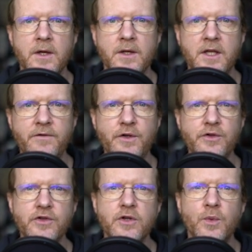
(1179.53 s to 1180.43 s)
If you
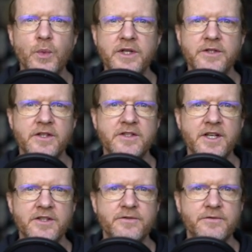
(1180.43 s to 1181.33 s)
do not witness a
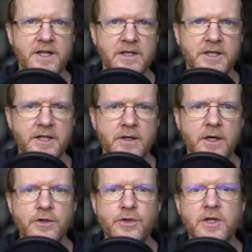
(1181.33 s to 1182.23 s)
test failing,
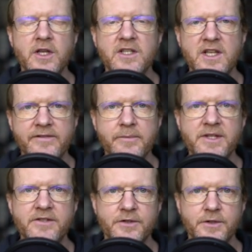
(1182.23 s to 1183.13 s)
you can never be
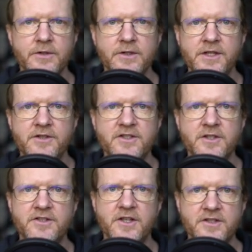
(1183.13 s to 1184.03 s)
certain its
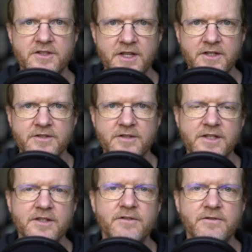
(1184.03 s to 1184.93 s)
success
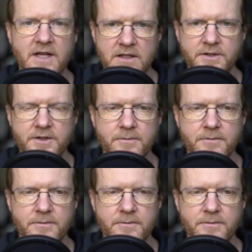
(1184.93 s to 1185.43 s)
is valid.